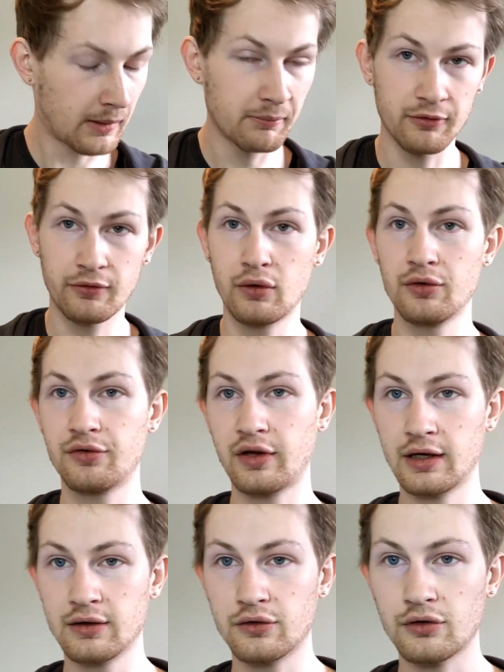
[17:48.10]
before
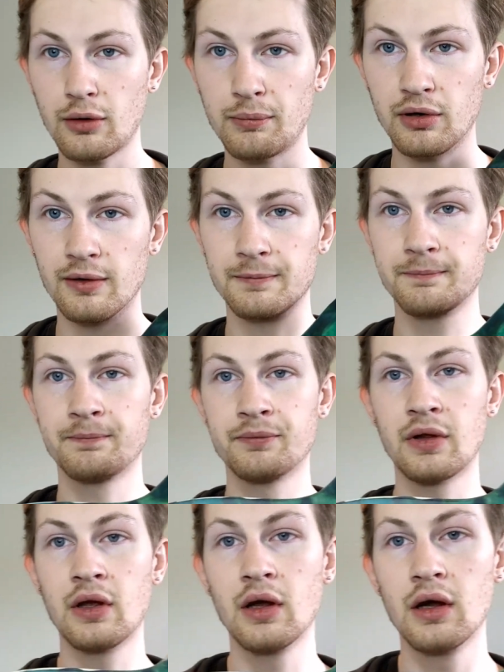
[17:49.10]
sticking the top on,
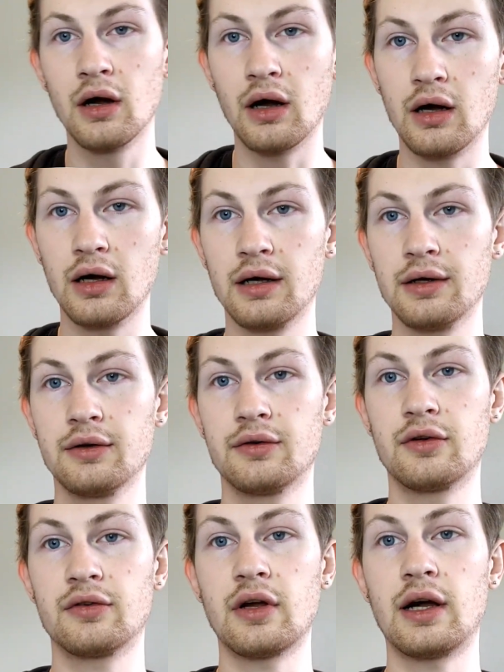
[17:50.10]
I
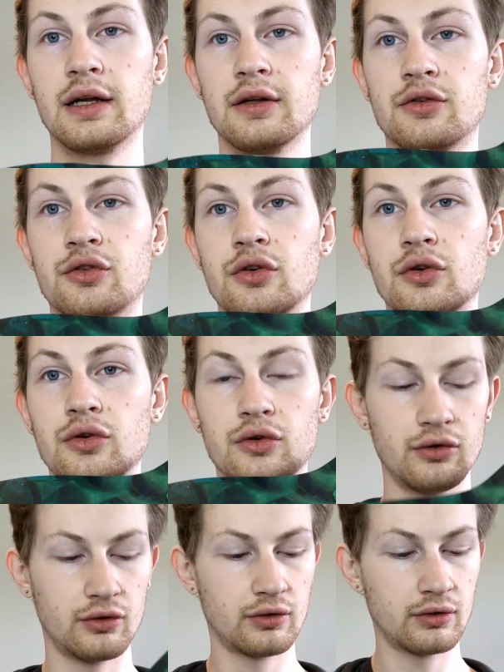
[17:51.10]
decided
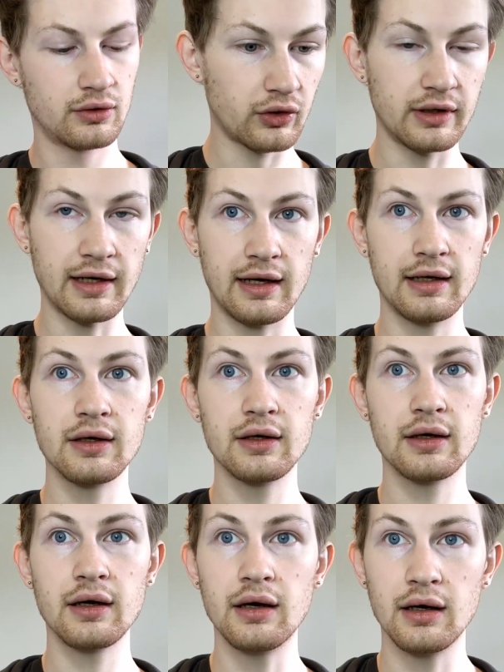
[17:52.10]
to create
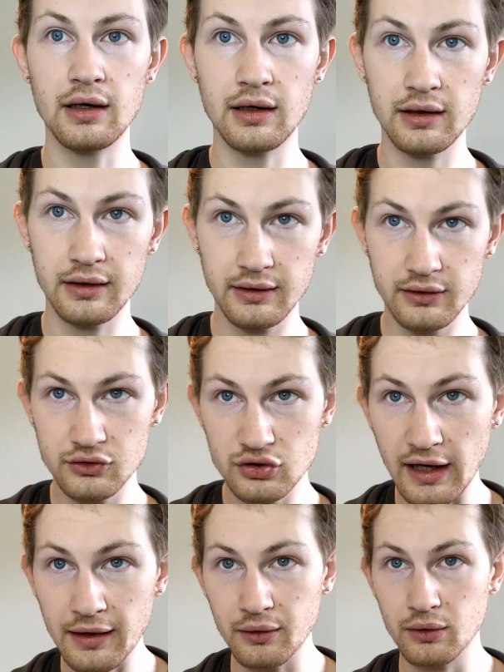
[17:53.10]
a
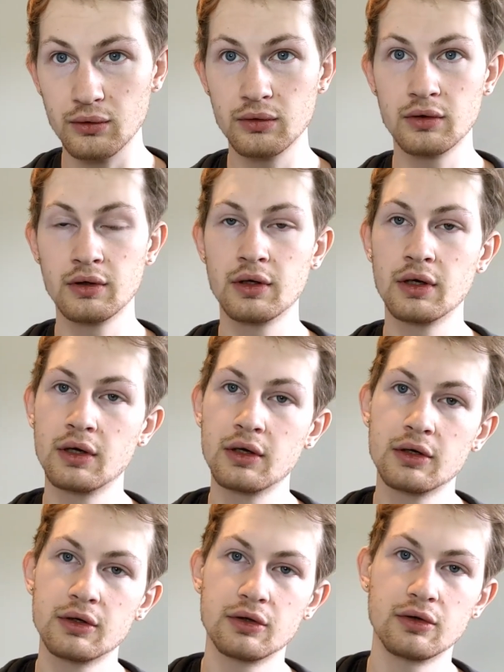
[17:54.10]
channel
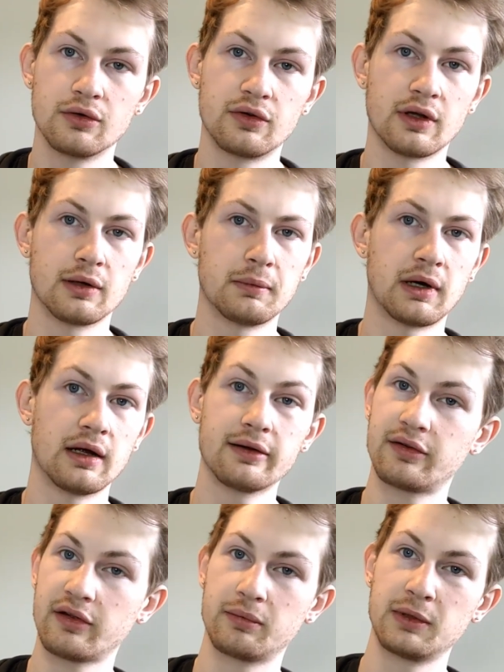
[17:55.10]
using my
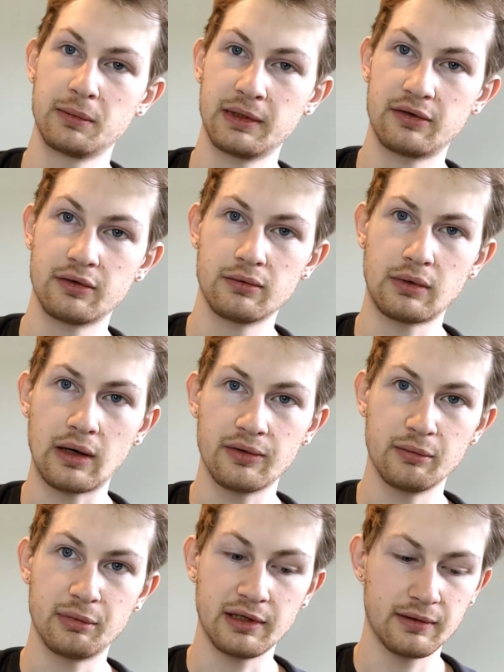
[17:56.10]
6mm
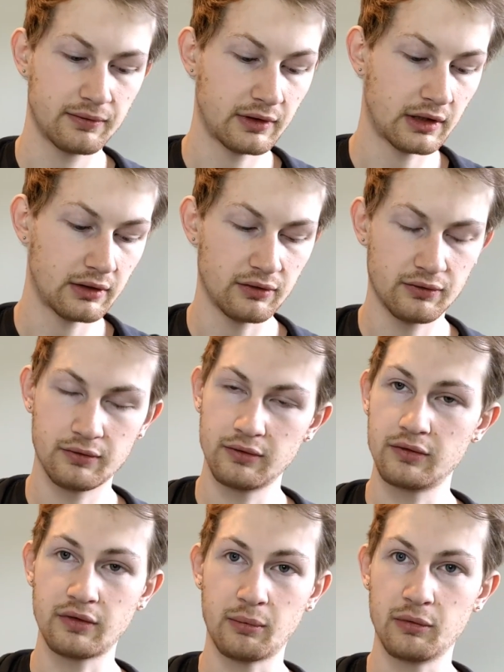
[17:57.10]
router bit that I used,
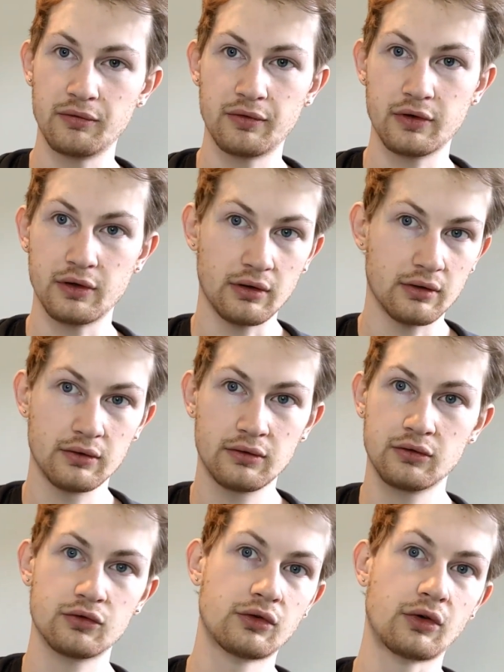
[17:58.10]
the same one for the
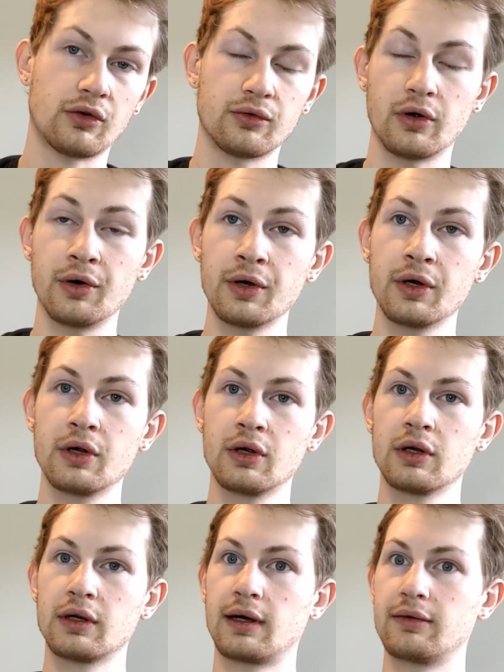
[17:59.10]
truss rod
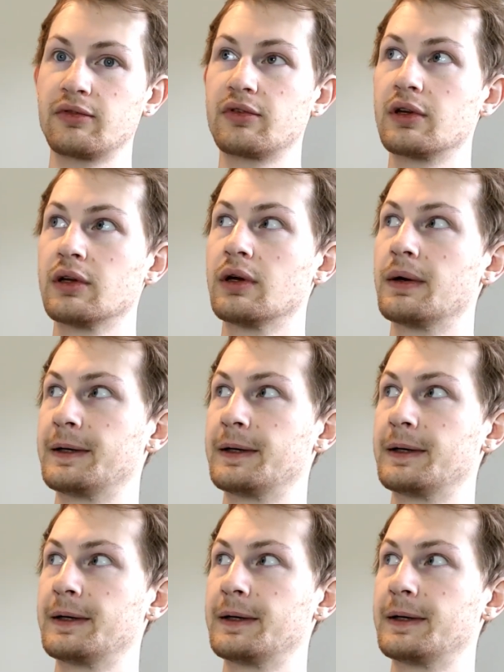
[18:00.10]
cavity.